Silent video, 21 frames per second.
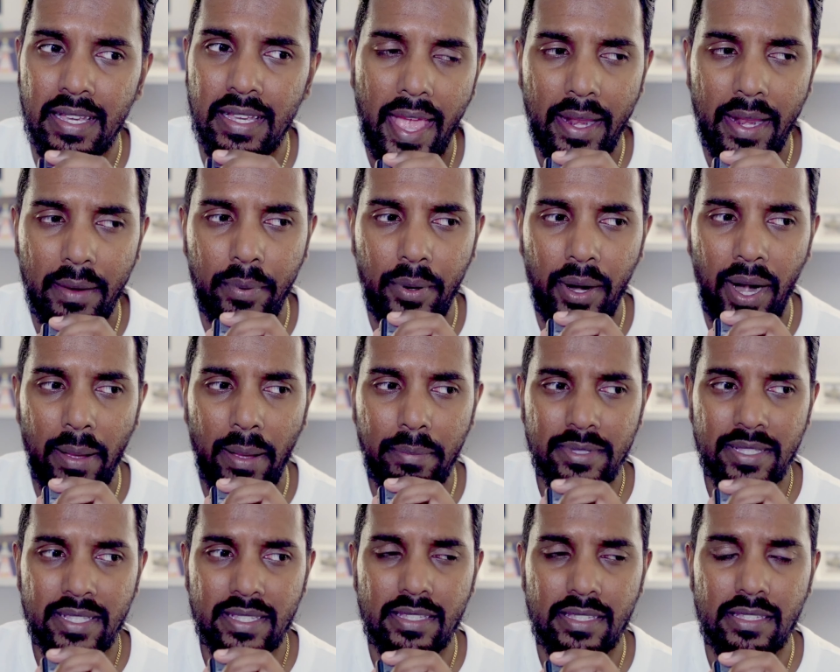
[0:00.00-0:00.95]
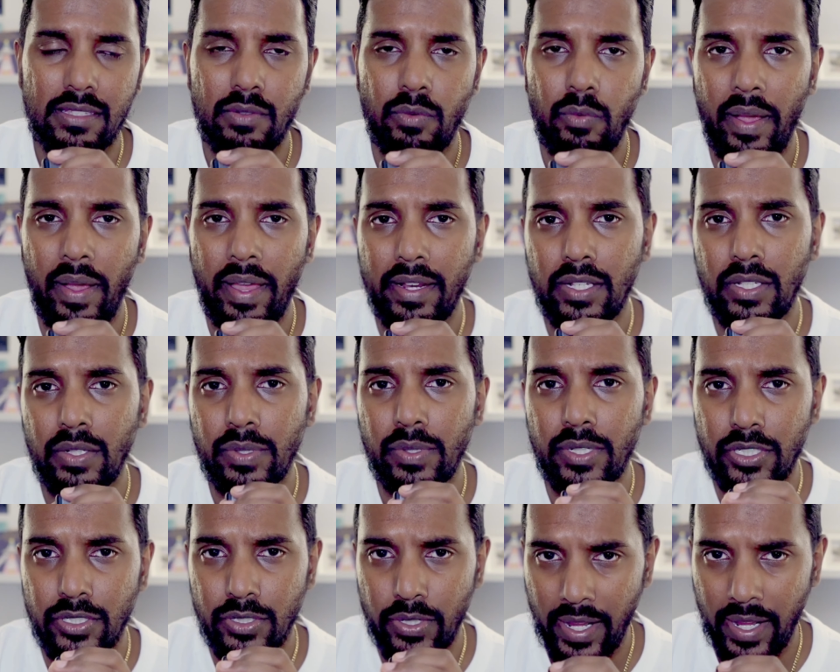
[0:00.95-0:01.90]
And perhaps this is a way to
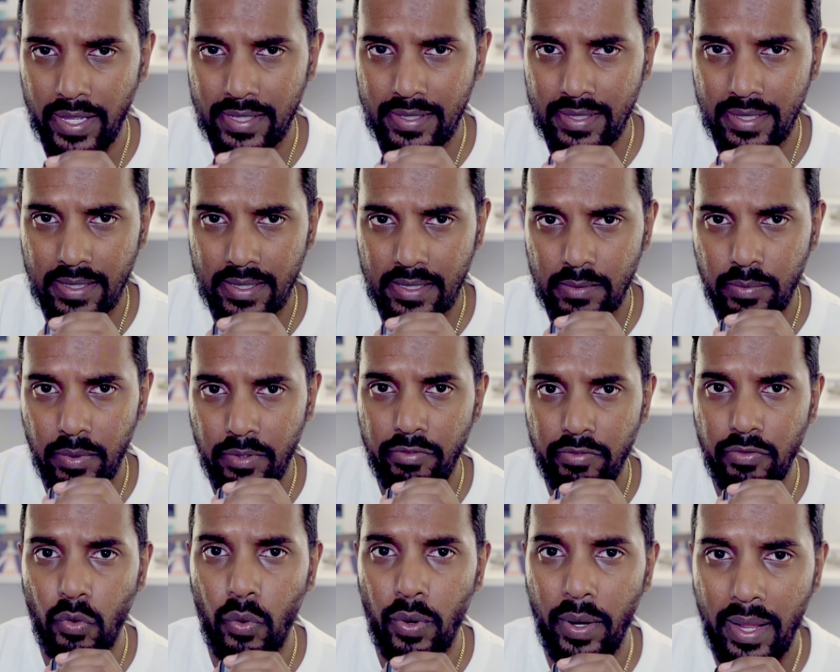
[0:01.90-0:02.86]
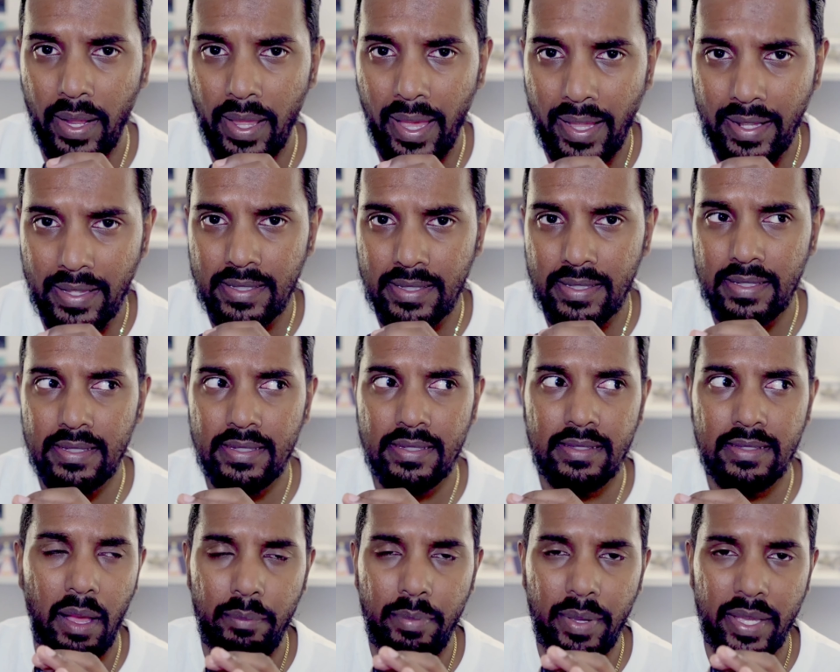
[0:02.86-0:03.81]
address this before it gets
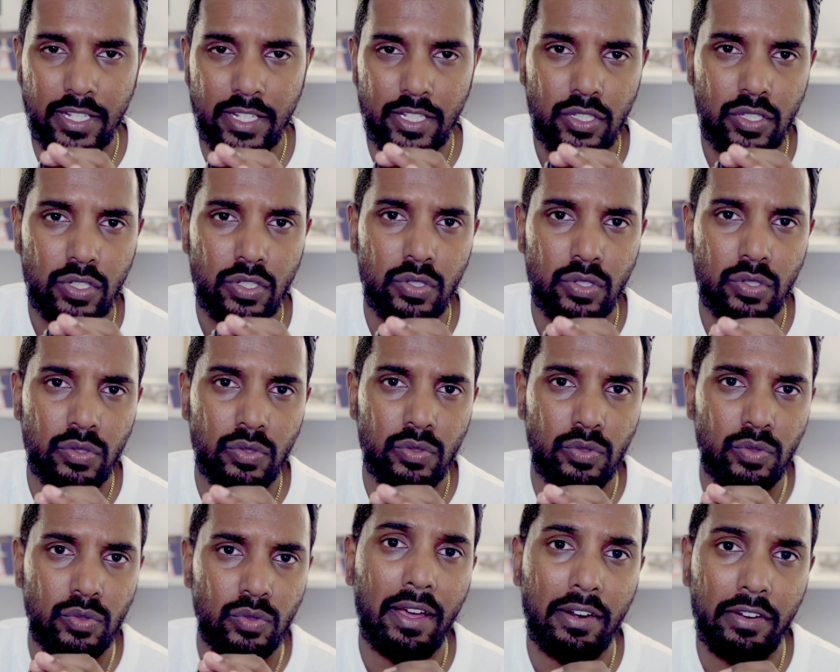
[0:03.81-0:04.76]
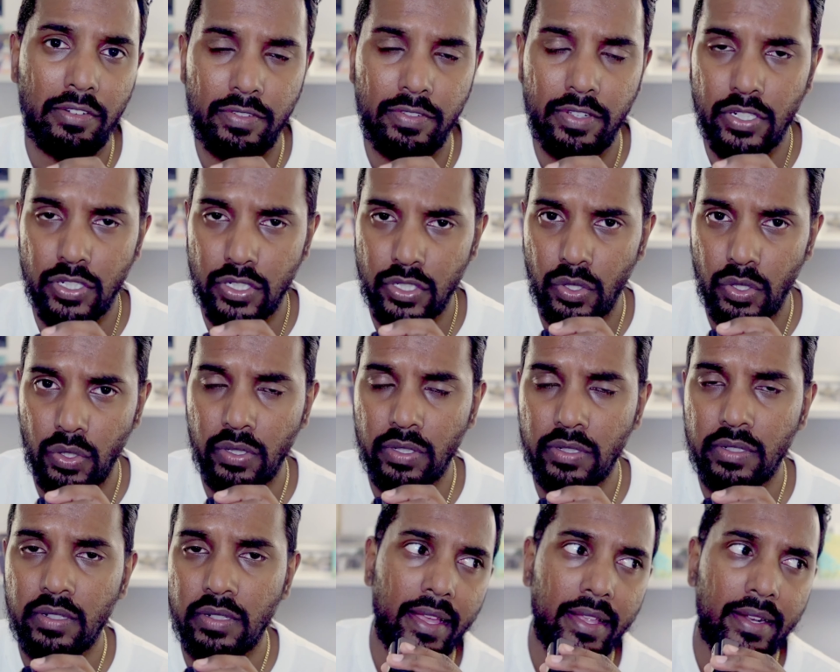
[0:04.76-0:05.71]
a bit too out of control.
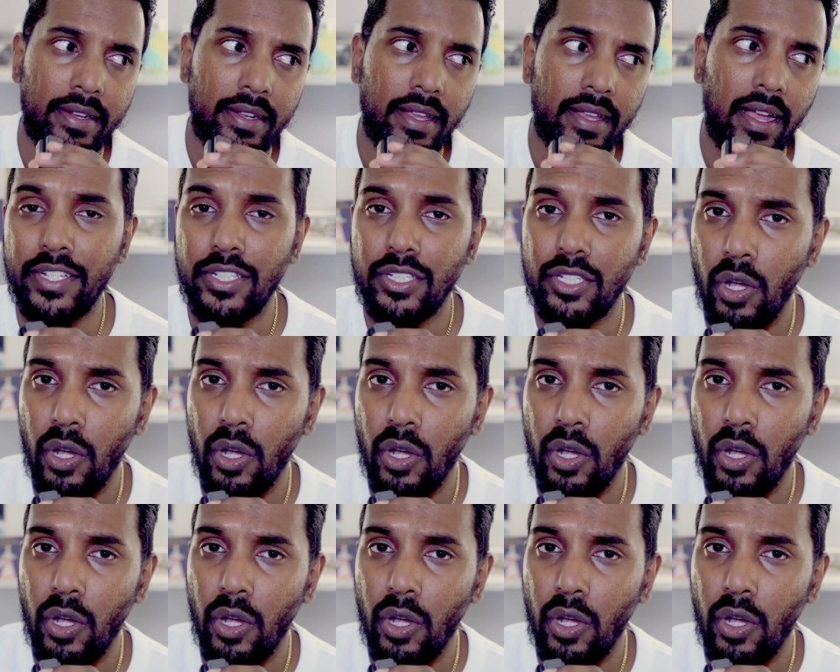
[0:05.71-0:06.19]
And I